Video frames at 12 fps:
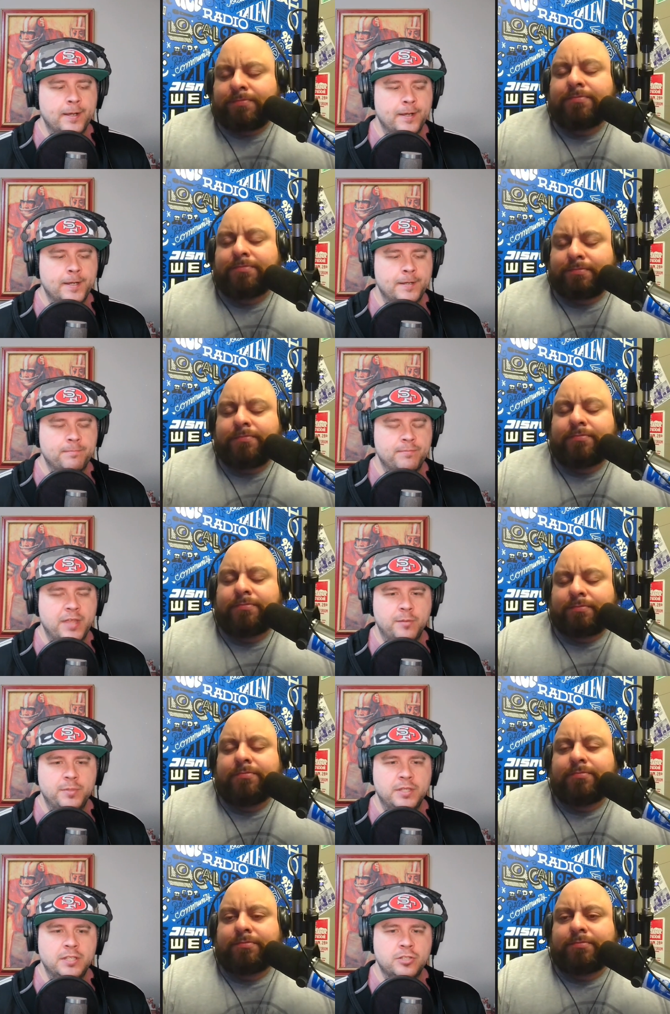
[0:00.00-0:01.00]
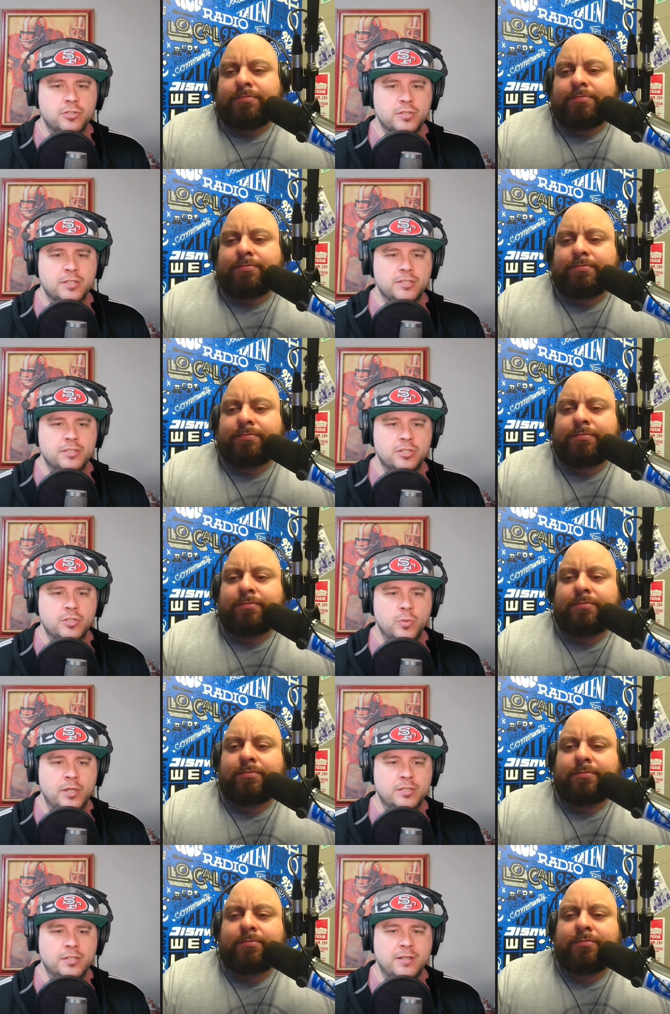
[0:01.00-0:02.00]
Speaker 1: um, that'll be an interesting
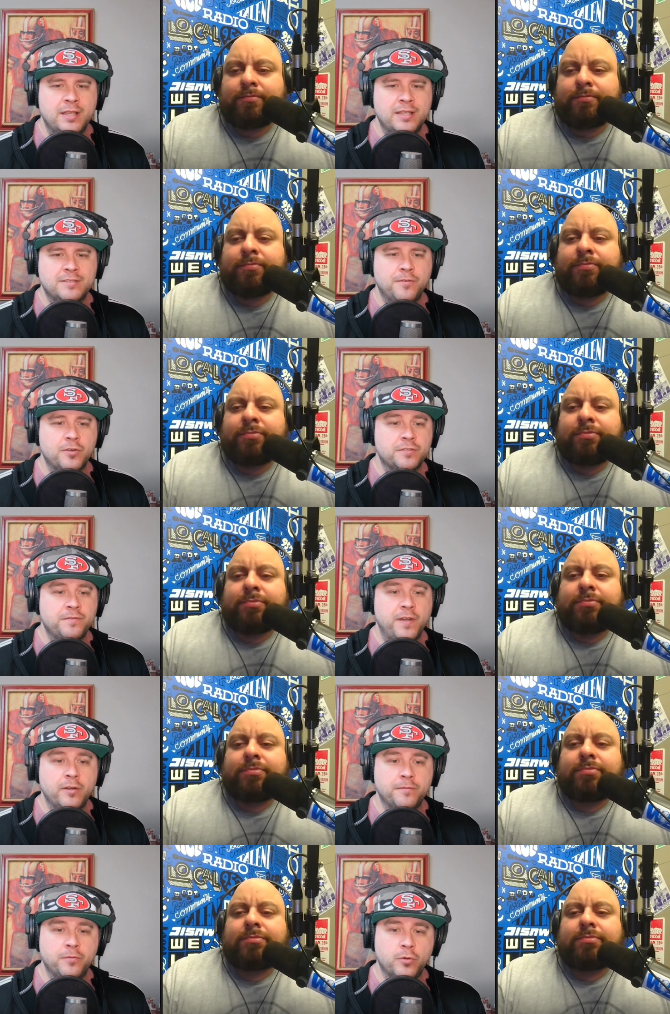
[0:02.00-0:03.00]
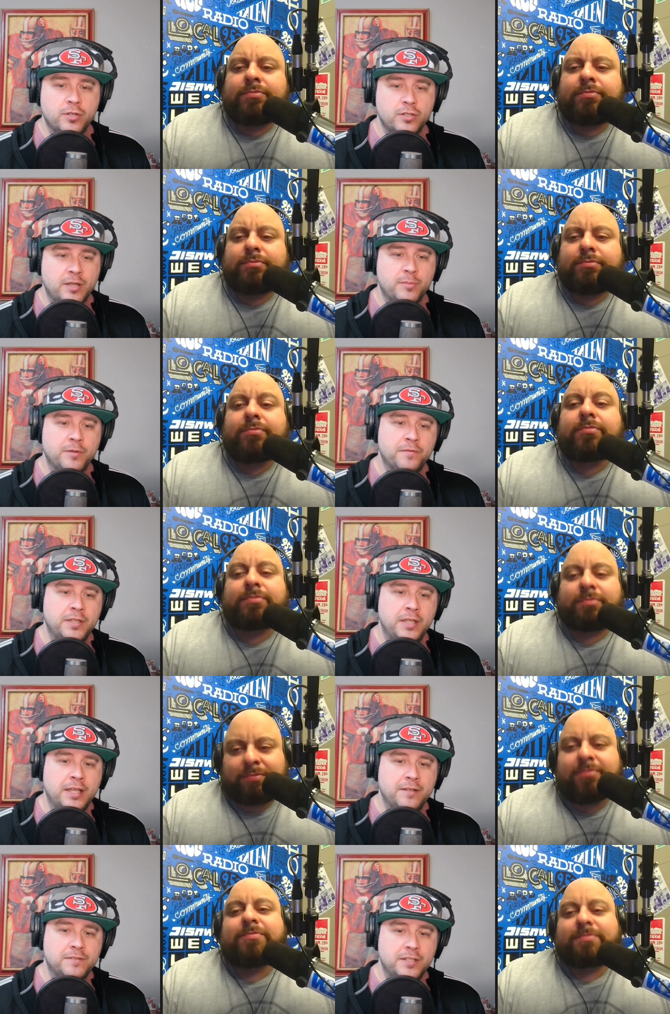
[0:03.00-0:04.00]
situation. As far as Final Four, you're talking about for the
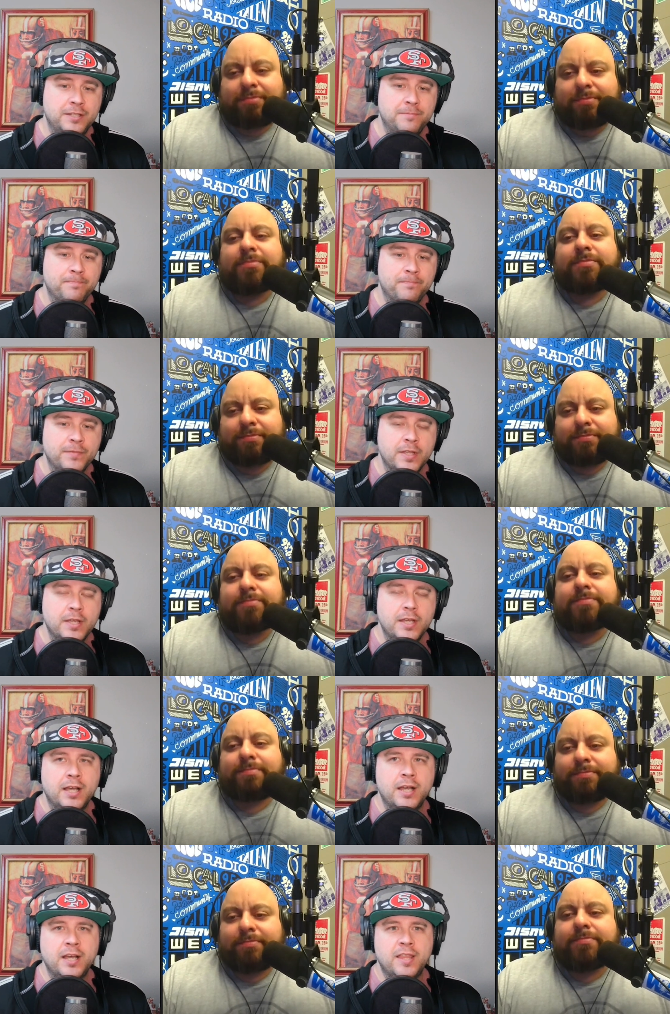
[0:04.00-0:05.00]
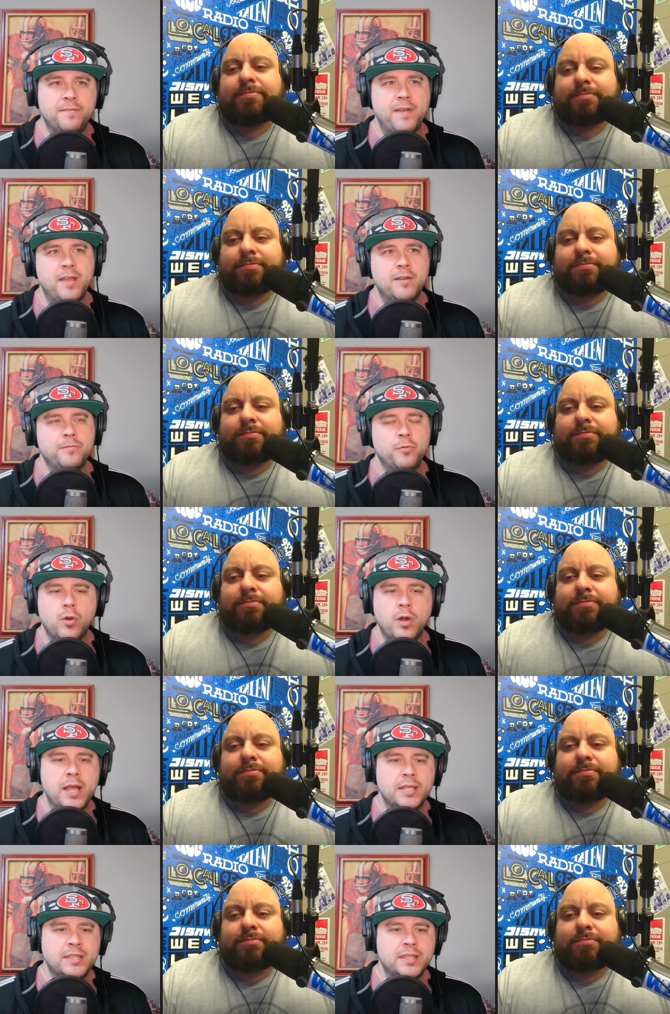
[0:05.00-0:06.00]
N F C. Uh, the Final
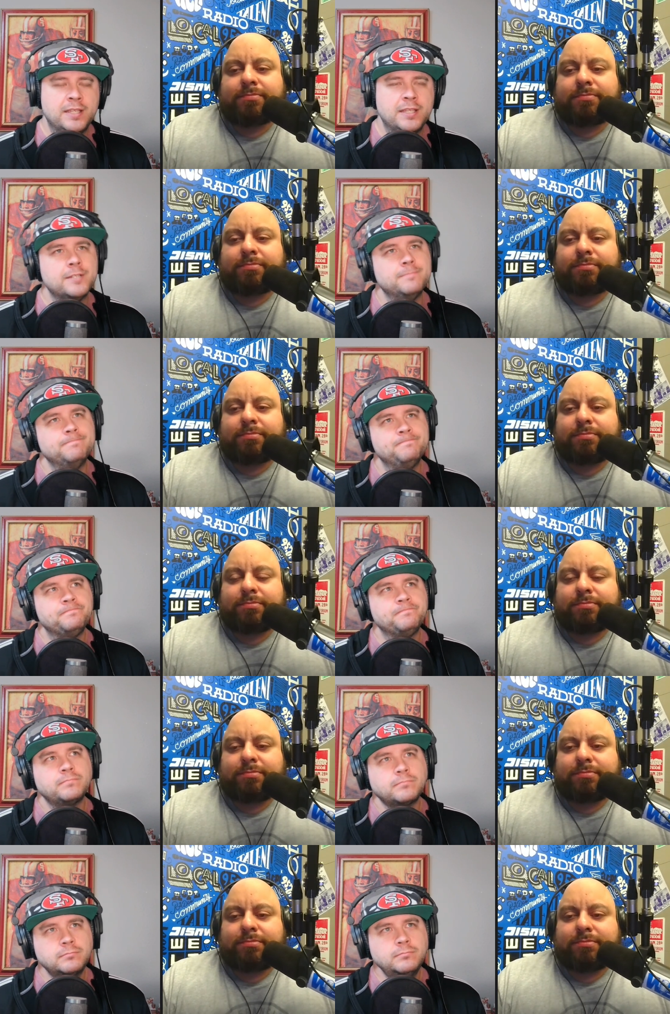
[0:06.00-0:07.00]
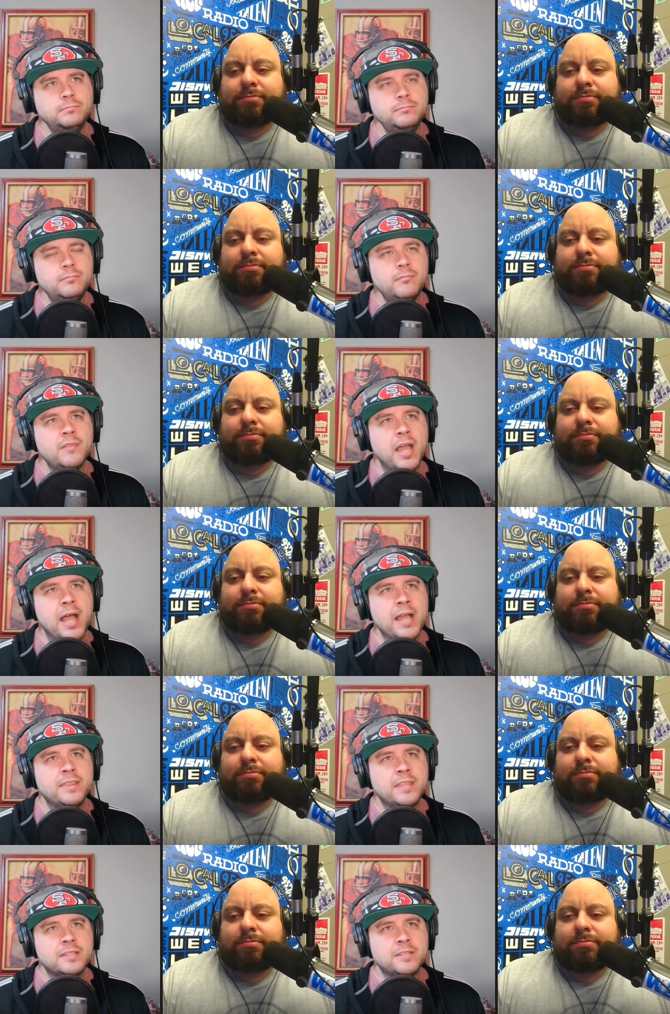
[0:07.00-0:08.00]
Four, I think, I
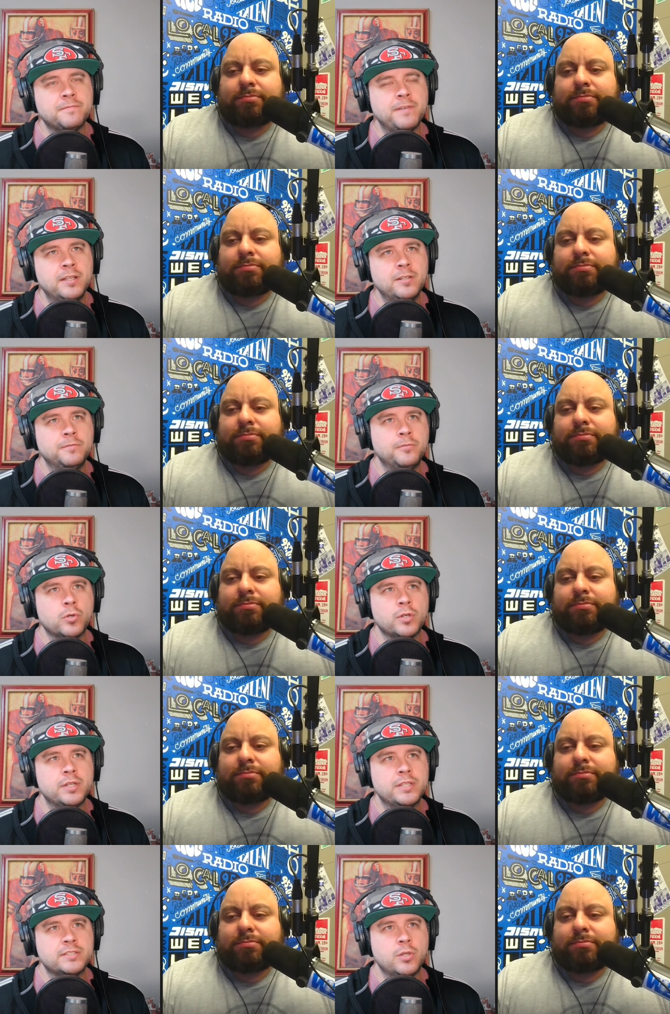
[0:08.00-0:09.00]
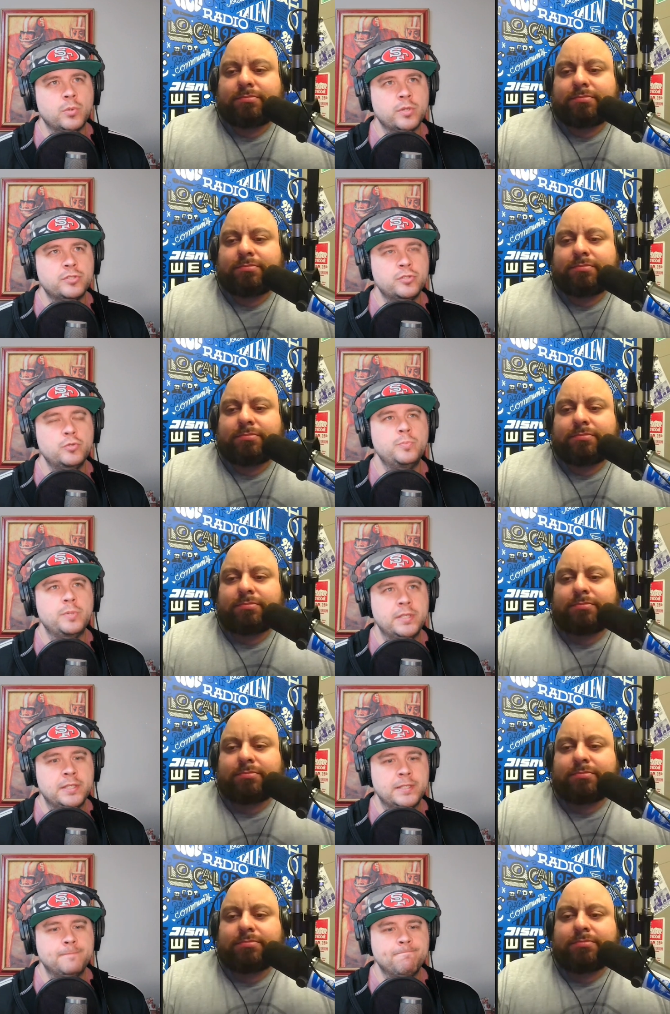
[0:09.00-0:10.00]
think the Final Four is going to
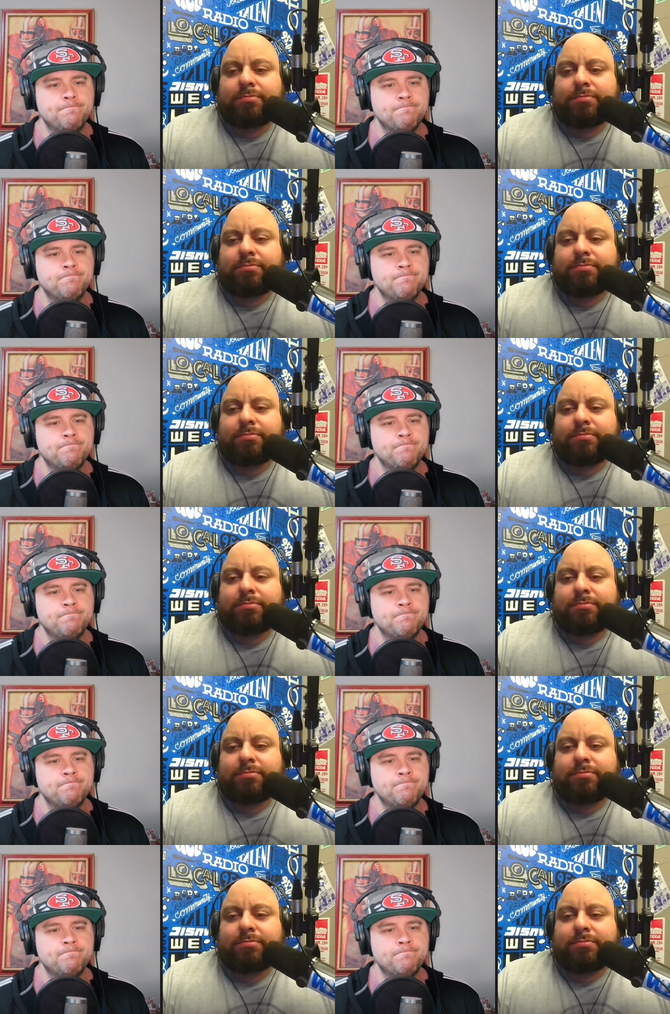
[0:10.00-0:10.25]
be,